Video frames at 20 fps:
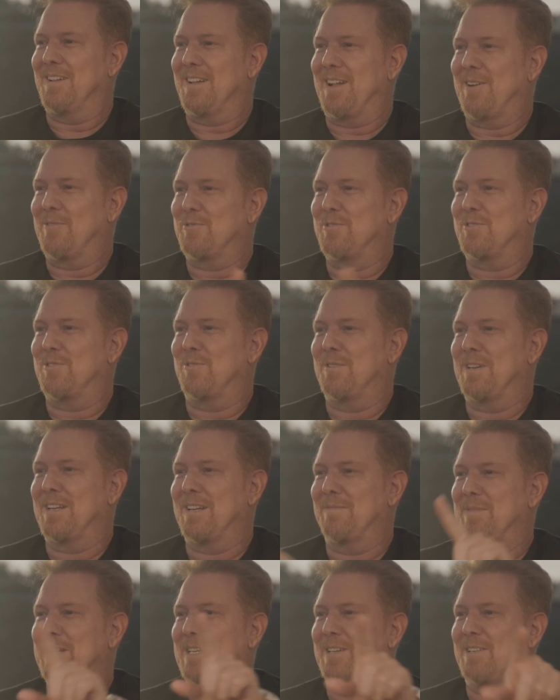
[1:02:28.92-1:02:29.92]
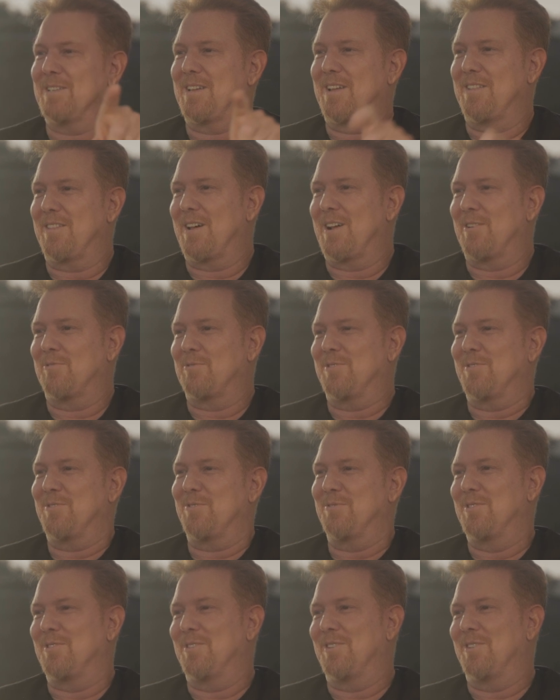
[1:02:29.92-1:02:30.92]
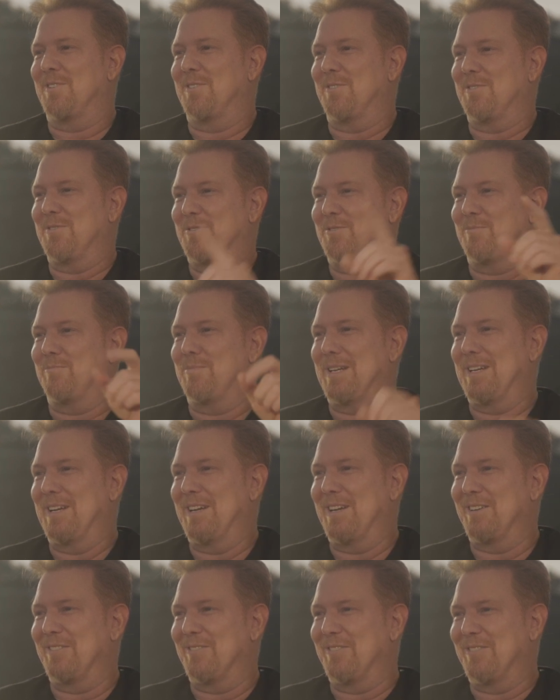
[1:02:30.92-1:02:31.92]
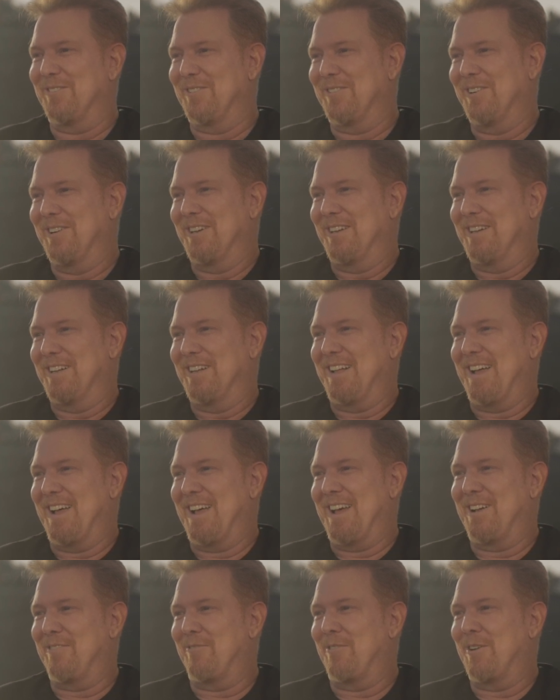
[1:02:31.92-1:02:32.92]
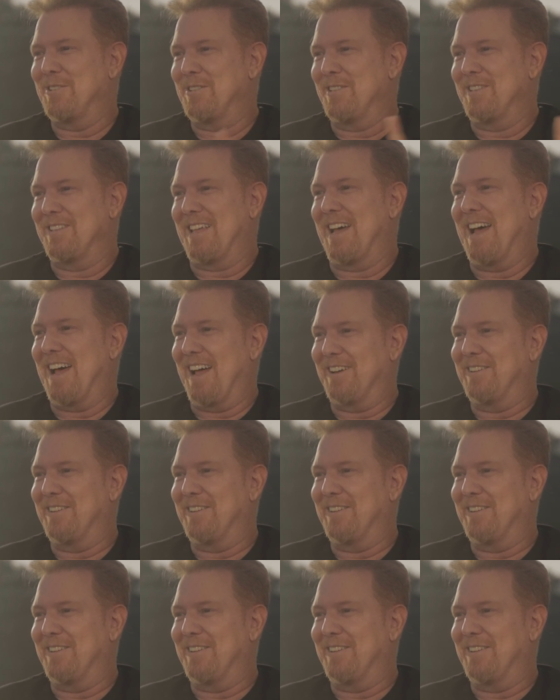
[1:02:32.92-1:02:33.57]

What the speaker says: I was doing it because I thought I was too good or too big, and it wasn't that.